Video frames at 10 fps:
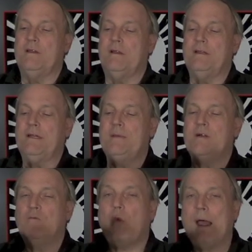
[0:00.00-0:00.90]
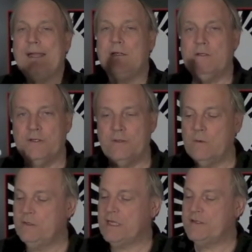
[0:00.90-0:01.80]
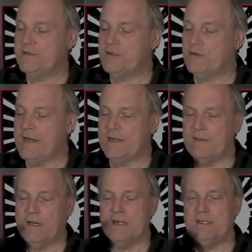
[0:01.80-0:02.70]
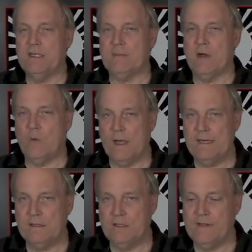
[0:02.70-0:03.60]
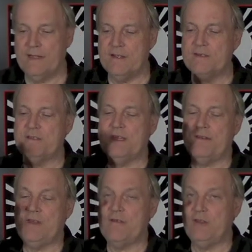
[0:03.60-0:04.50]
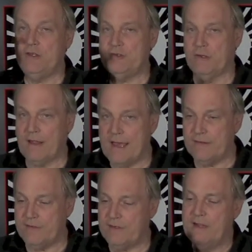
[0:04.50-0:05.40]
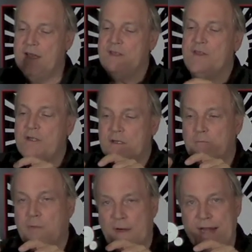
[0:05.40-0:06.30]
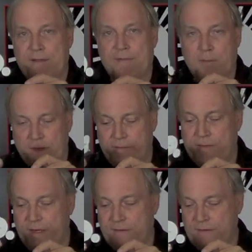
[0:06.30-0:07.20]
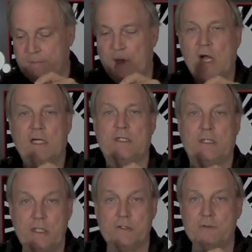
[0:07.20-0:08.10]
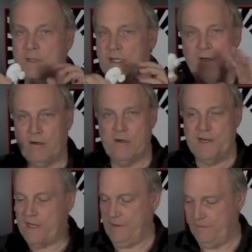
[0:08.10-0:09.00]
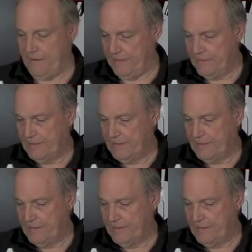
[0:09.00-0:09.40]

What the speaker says: a little bit of white glue does the trick, and the nice thing about white glue is that if you haven't used a lot of it, you can break the bond loose without hurting anything.